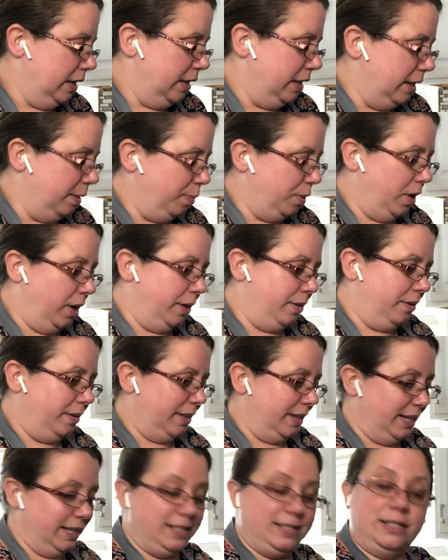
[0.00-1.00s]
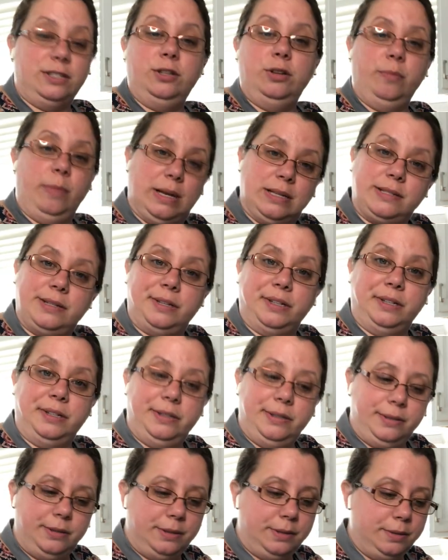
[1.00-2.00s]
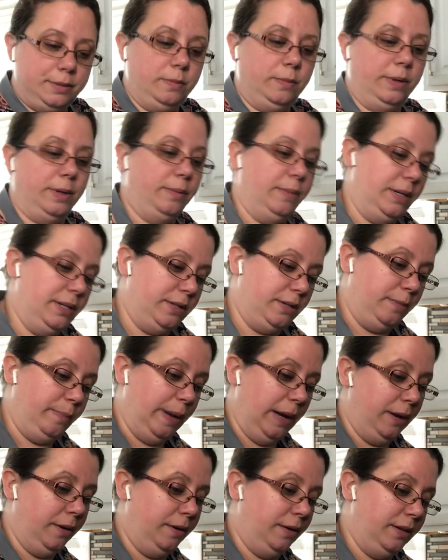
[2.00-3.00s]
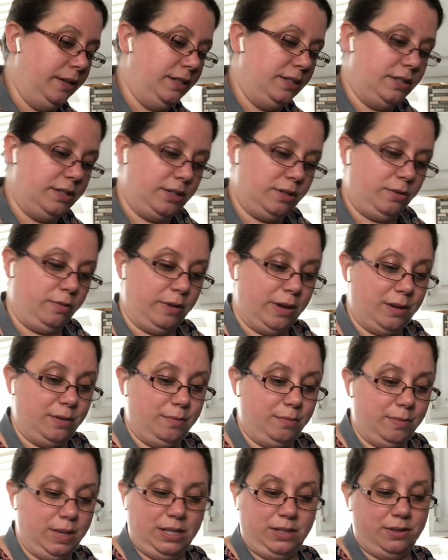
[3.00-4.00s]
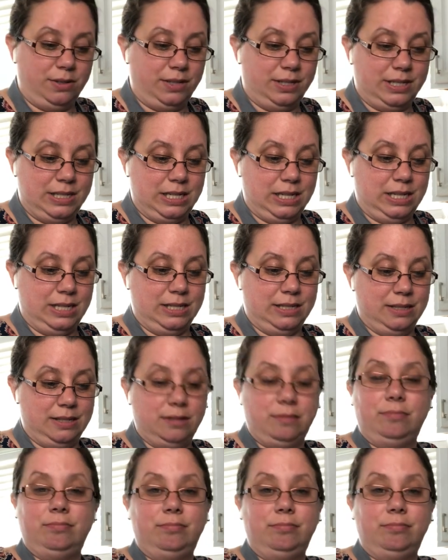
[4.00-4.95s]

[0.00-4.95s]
They put other things in your mustard, where mustard powder is just ground mustard seeds.